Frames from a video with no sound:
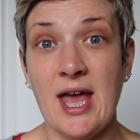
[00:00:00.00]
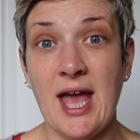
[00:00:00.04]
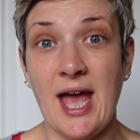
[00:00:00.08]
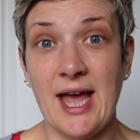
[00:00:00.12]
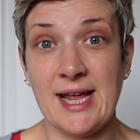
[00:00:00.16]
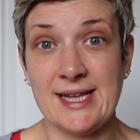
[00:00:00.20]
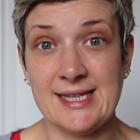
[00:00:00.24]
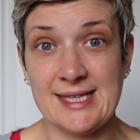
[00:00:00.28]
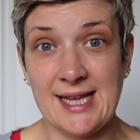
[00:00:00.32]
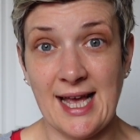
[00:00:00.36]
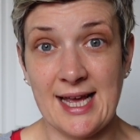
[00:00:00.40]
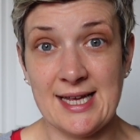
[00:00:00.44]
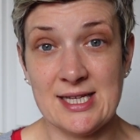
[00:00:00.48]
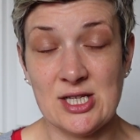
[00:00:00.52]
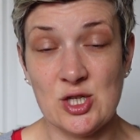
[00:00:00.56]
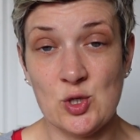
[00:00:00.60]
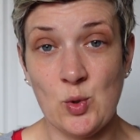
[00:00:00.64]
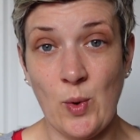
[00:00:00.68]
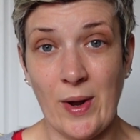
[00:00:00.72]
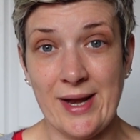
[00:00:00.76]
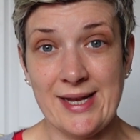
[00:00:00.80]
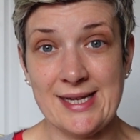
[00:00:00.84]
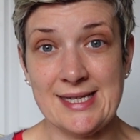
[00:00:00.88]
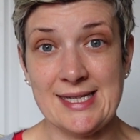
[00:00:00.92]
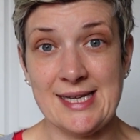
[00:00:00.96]
and size
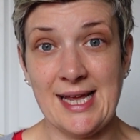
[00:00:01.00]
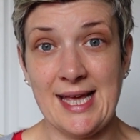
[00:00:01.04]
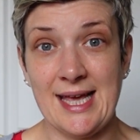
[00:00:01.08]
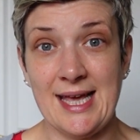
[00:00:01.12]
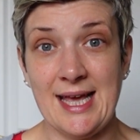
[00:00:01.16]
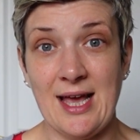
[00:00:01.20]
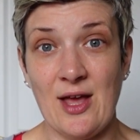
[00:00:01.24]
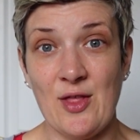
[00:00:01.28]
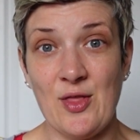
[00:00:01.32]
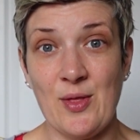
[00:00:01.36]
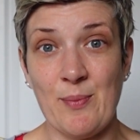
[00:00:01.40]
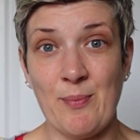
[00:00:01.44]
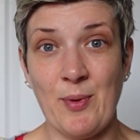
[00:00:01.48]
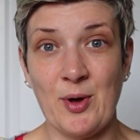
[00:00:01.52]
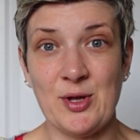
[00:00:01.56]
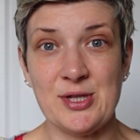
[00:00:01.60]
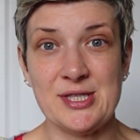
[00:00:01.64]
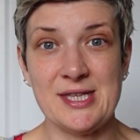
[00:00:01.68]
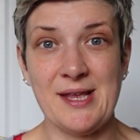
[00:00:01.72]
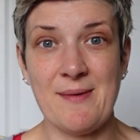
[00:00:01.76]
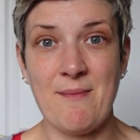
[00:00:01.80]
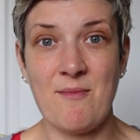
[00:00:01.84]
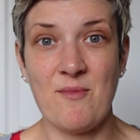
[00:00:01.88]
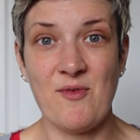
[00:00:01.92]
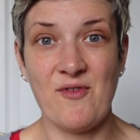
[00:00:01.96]
20 at the
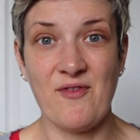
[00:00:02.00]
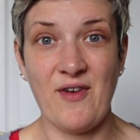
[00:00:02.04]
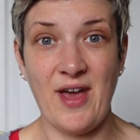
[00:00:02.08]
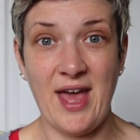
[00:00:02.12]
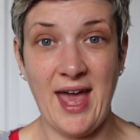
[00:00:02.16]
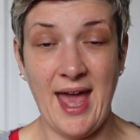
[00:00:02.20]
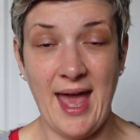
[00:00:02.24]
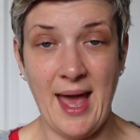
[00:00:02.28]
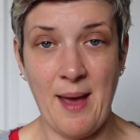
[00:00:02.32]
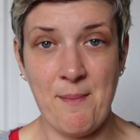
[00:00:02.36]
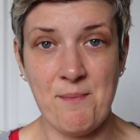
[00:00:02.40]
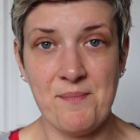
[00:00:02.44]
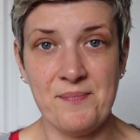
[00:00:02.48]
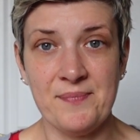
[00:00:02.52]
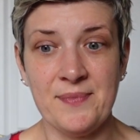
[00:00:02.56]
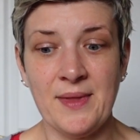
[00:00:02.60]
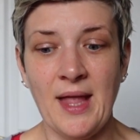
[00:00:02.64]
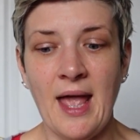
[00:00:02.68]
bottom for him,